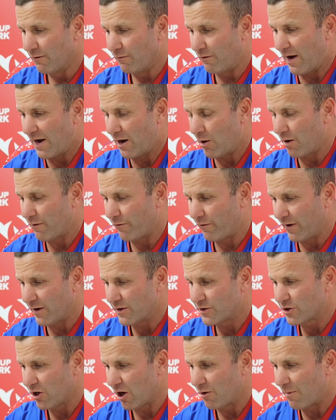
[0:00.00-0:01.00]
value our
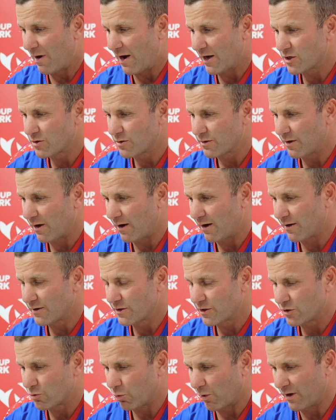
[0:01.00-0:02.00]
fans so much.
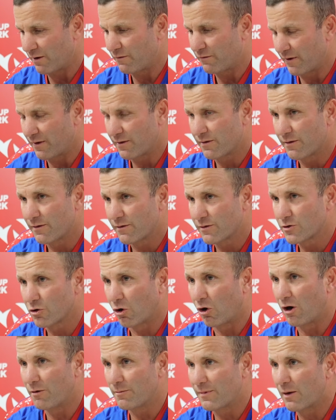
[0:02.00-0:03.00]
It's the 25th
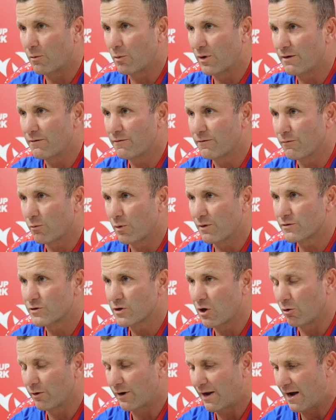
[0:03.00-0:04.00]
time that we've
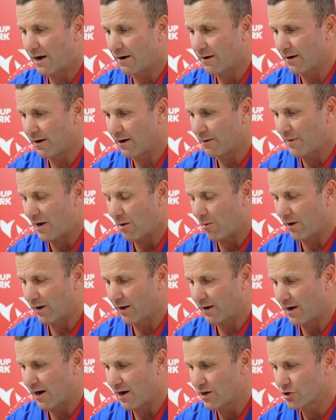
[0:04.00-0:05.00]
sold out our
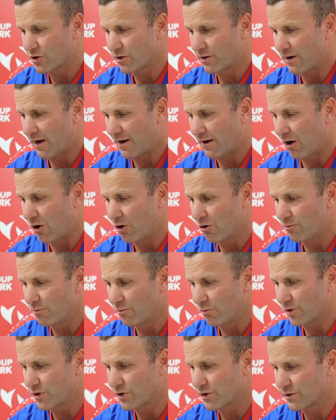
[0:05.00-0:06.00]
allocation at home,
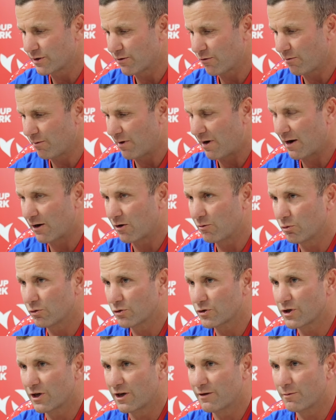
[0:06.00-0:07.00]
which is a
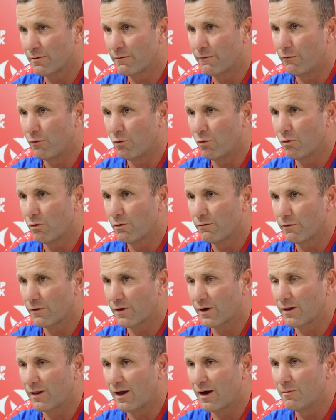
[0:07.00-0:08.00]
remarkable achievement for
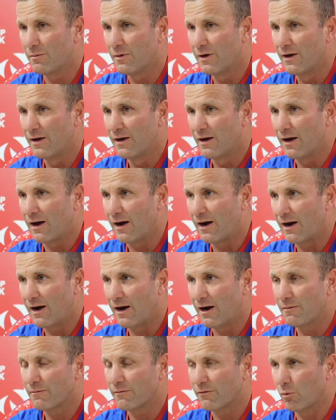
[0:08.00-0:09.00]
the club,
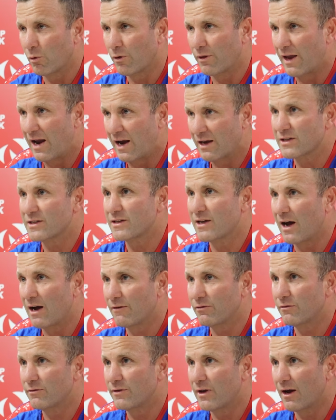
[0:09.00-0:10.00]
for what our
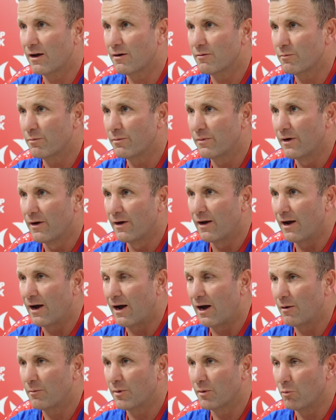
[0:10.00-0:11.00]
staff have done.
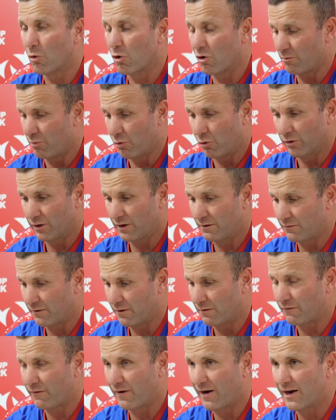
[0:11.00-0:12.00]
But more importantly,
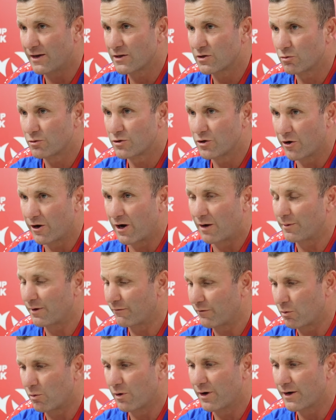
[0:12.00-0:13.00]
for the fans who turn up
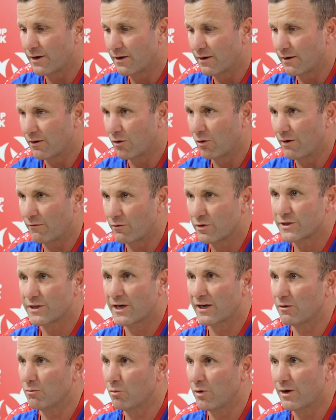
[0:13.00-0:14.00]
every week or every
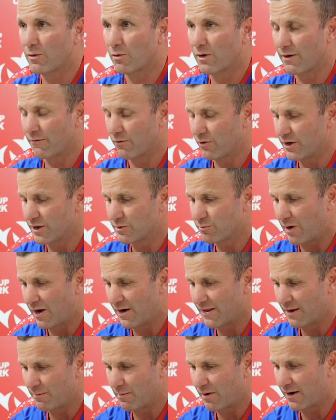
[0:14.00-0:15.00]
second week, whatever it is,
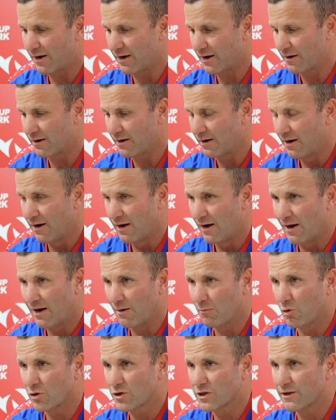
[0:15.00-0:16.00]
paying their money and
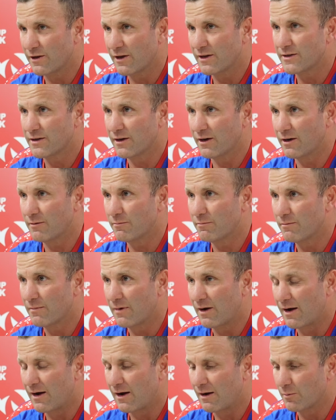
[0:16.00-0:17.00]
watching their team,
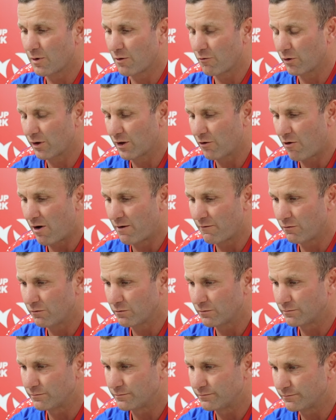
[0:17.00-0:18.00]
we're really
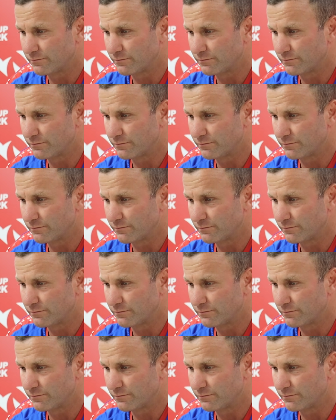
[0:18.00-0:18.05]
grateful.